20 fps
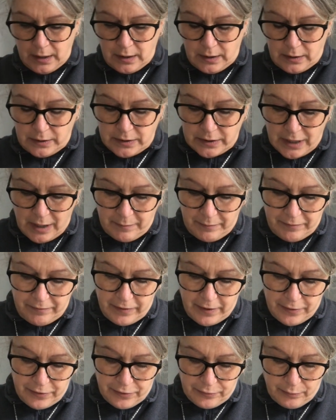some of the
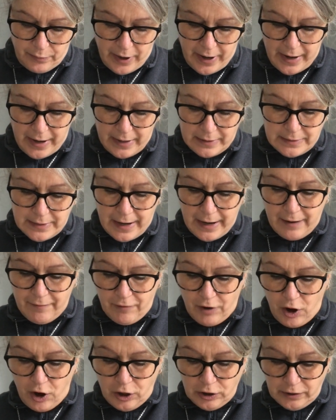threads, I have
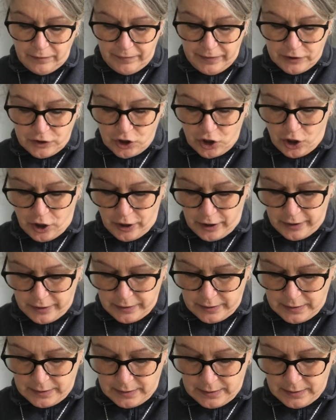all of the
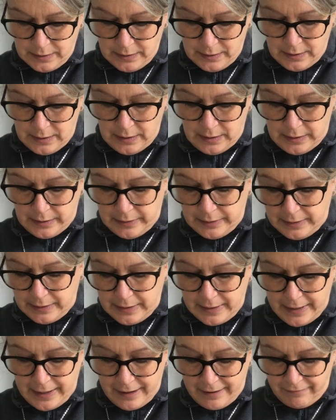charts, and then I
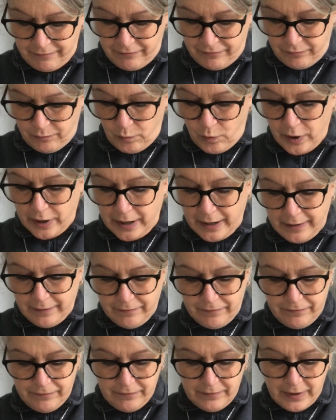have what I
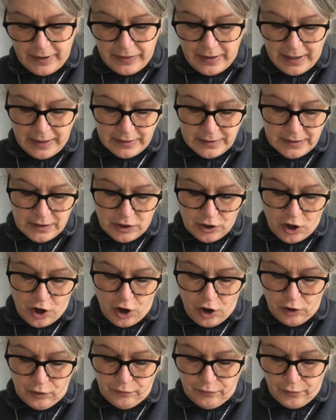think it's the
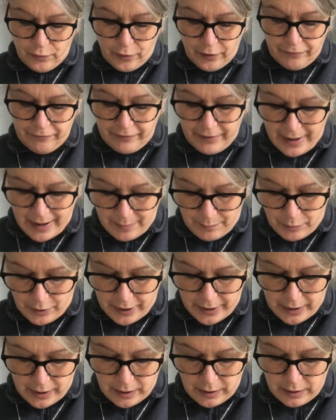called for
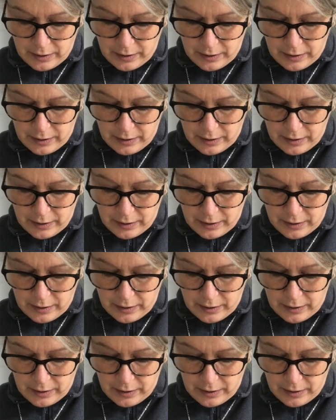fabric,